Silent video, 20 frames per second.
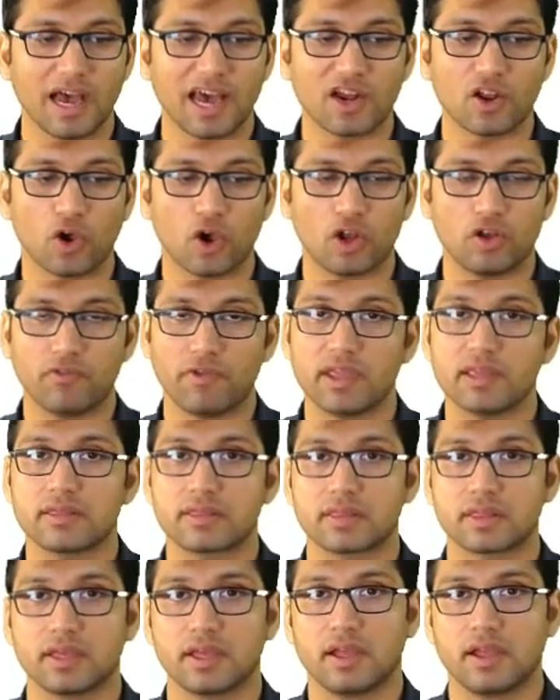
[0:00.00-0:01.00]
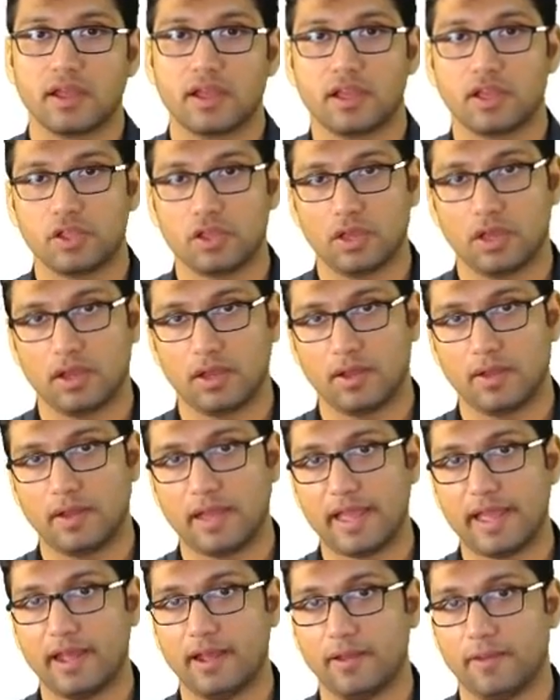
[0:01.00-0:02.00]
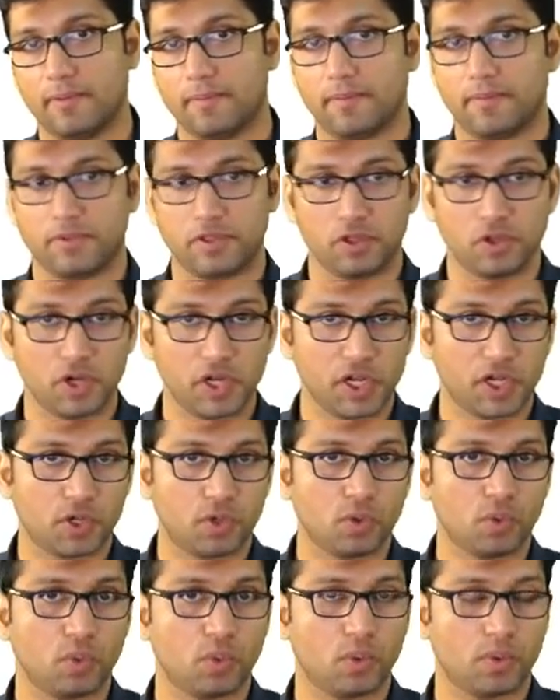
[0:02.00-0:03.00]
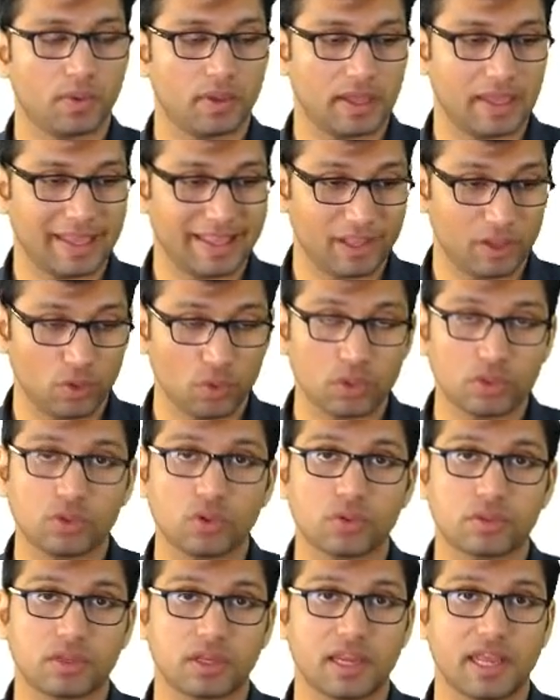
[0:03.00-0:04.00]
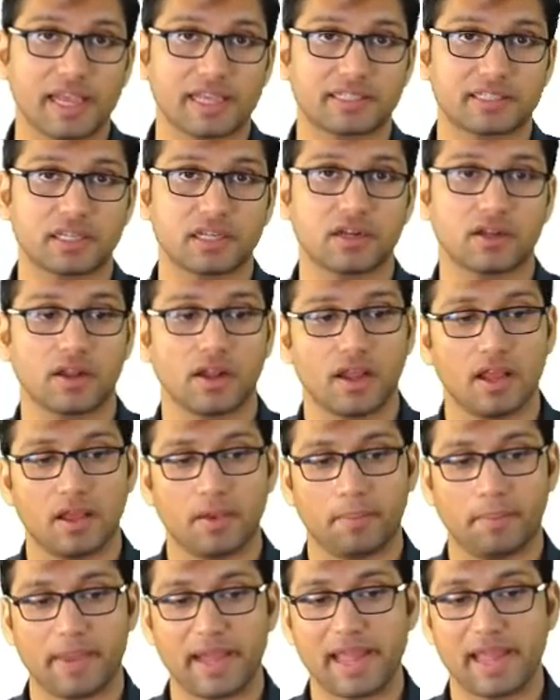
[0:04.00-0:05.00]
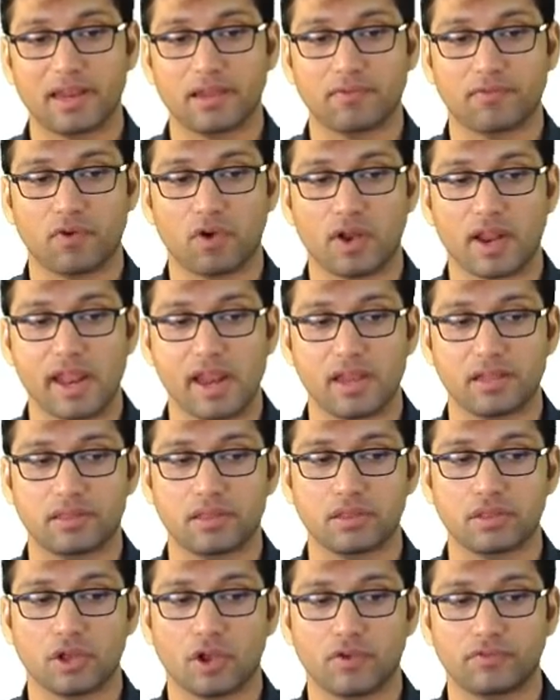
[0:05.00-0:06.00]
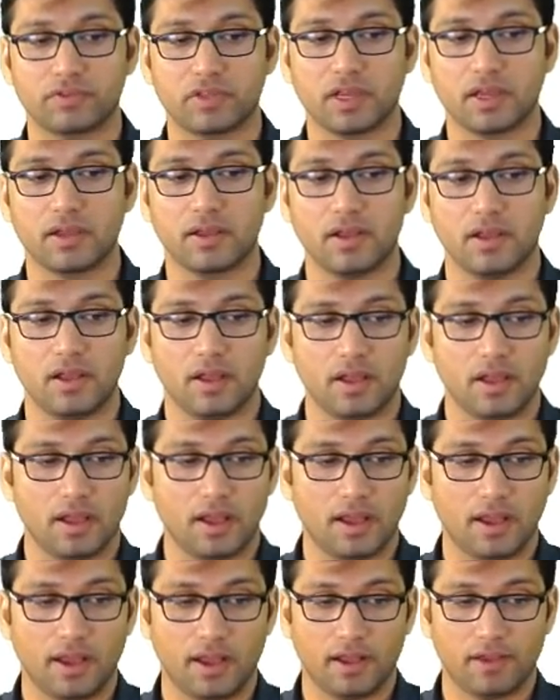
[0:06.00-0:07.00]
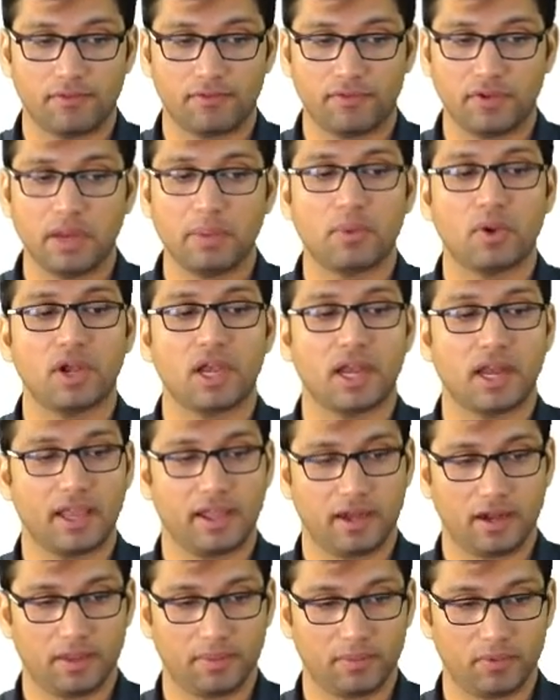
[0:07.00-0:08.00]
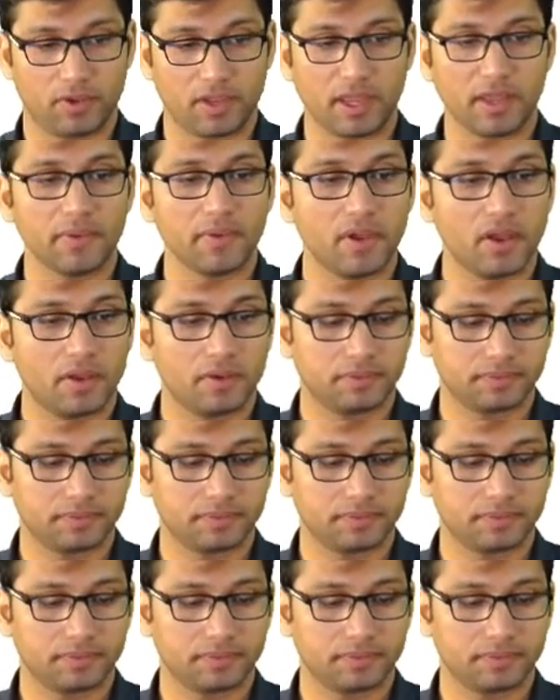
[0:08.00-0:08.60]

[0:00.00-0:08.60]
are always you need to use those reaction for analysis of the free body diagram. Okay,